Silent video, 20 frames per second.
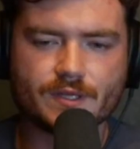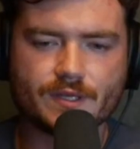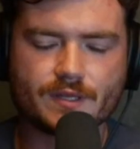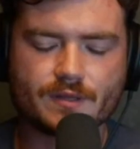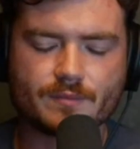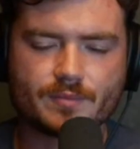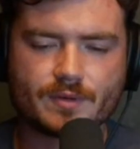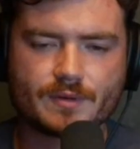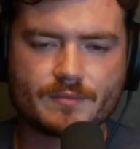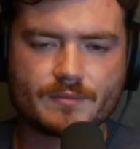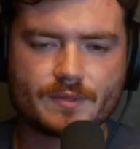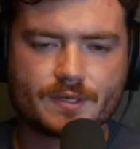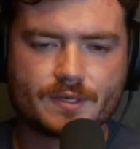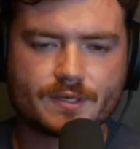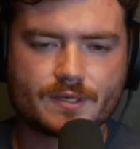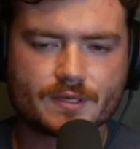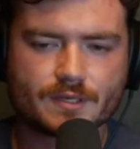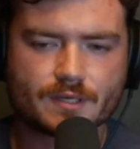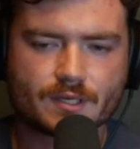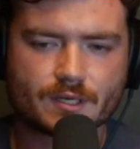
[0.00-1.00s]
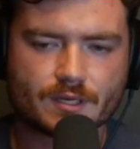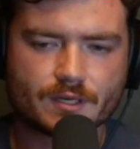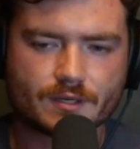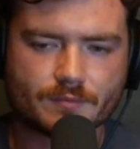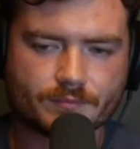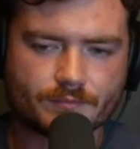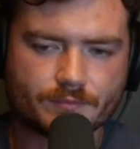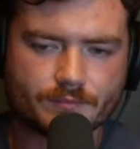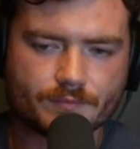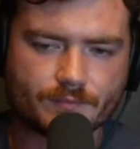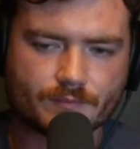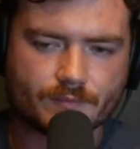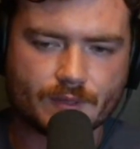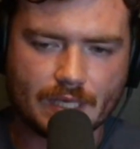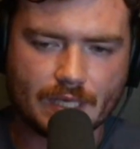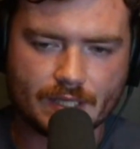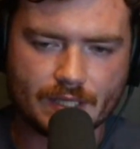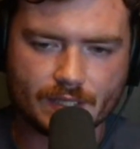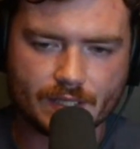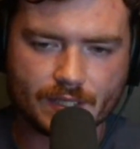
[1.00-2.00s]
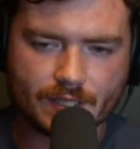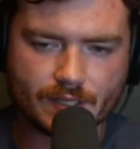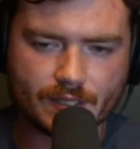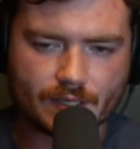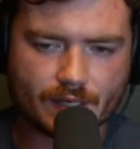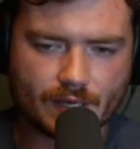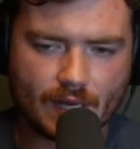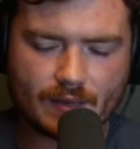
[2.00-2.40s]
the public. And then